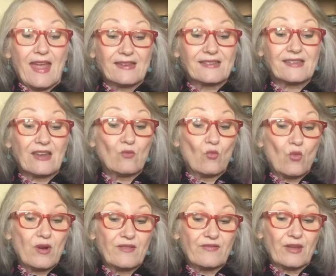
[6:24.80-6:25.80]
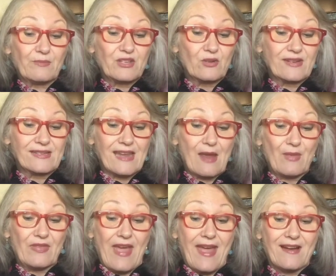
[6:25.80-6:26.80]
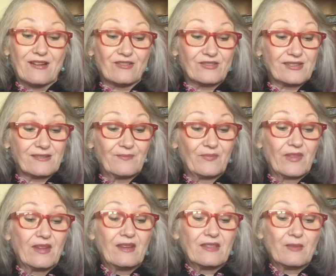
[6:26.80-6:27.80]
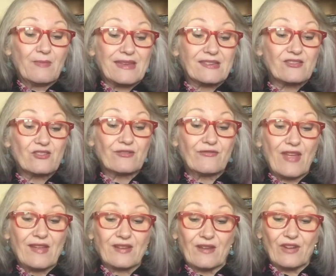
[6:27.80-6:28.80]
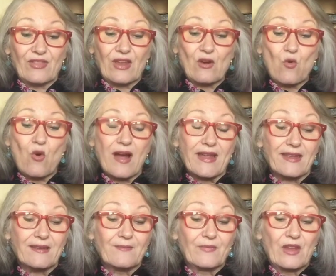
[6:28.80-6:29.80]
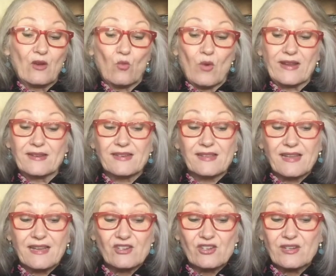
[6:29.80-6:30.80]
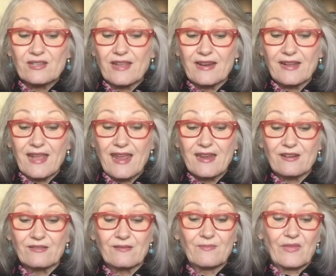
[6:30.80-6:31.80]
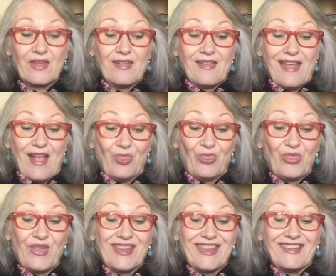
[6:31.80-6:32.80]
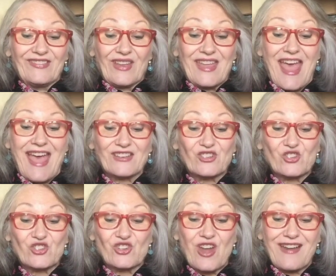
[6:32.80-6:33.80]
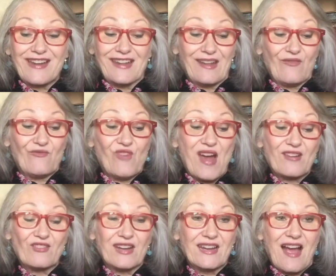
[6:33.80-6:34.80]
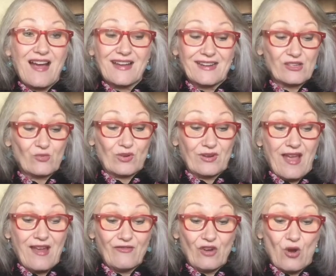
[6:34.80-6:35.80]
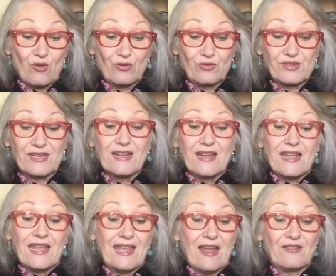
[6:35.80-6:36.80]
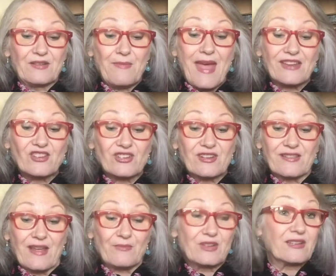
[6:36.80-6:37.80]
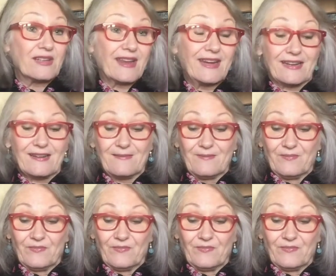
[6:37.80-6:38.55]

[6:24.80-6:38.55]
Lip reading: and sent one of them to examine the house. The messenger found everything quiet, went into the kitchen to light a candle, and thinking the cat's shining, fiery eyes were live coals, he held a match to them to light it.